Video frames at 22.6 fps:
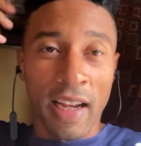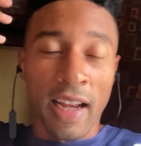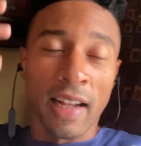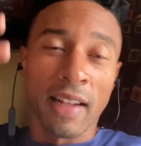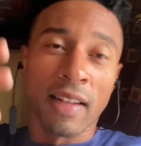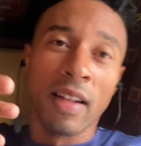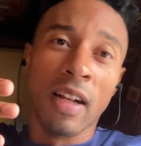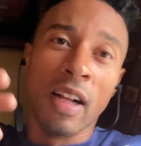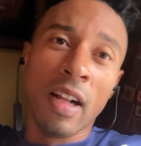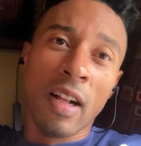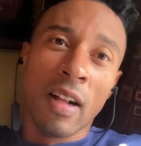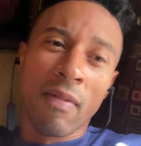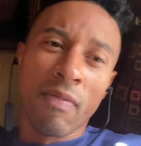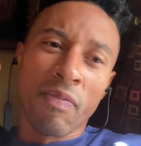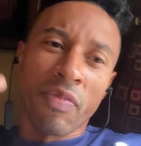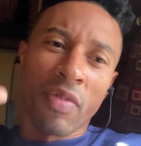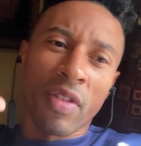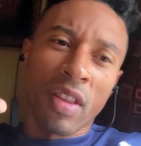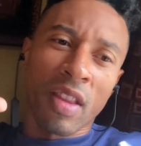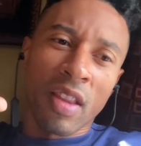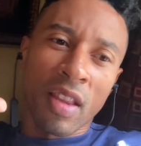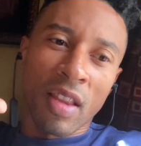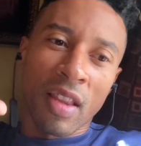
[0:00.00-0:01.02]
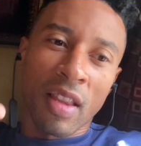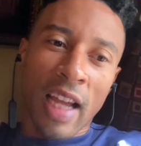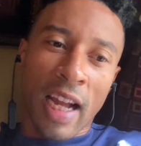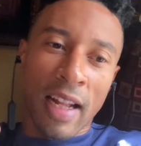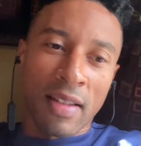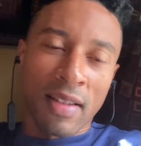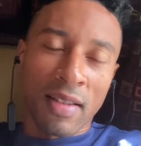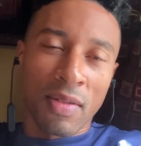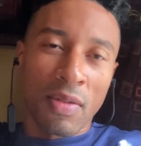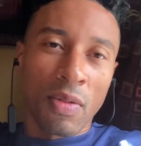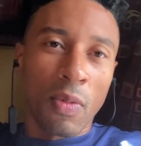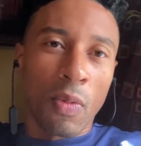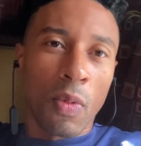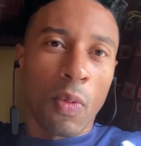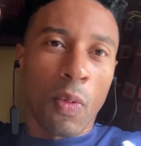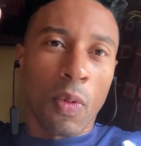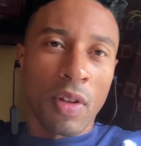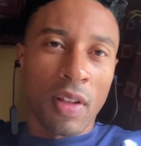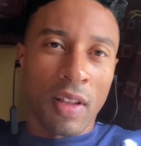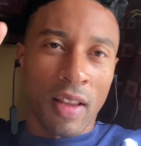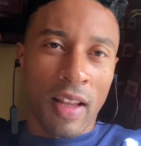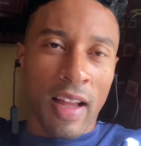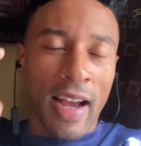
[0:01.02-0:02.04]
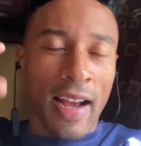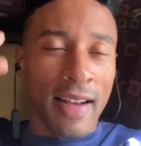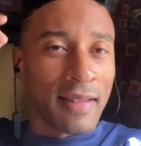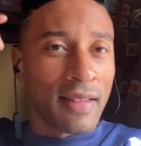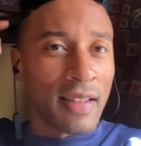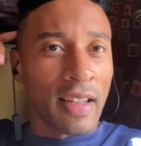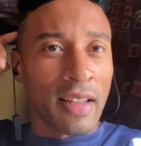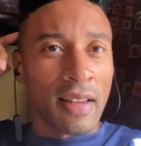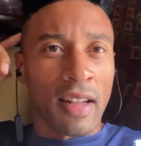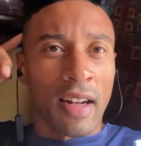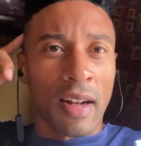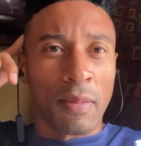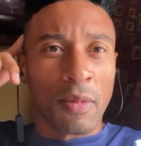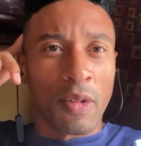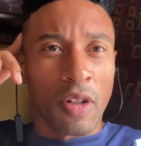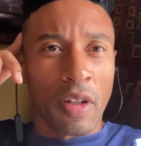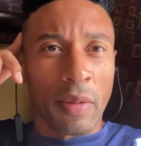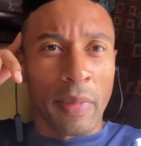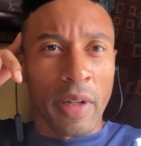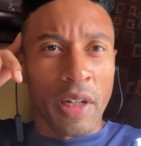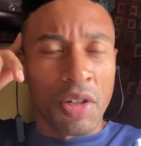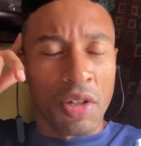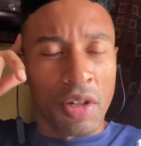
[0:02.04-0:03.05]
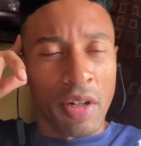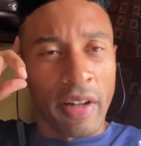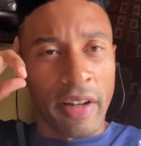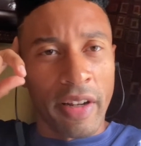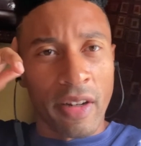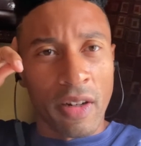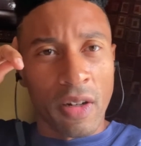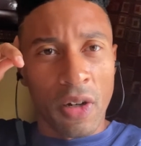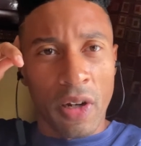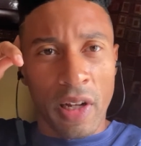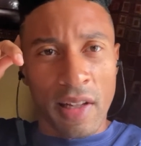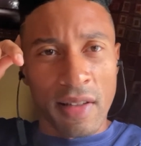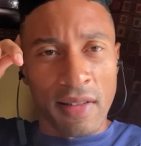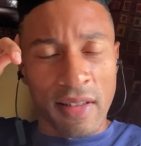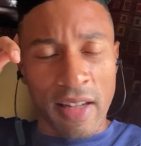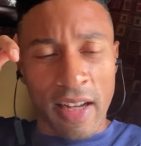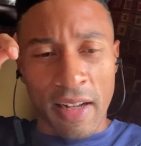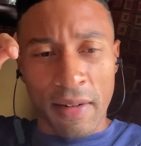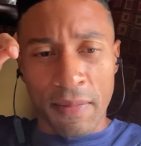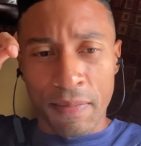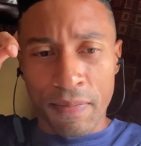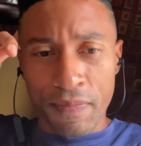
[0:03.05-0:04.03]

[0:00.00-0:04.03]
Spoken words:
And that's the last thing that I'm going to mention here, is that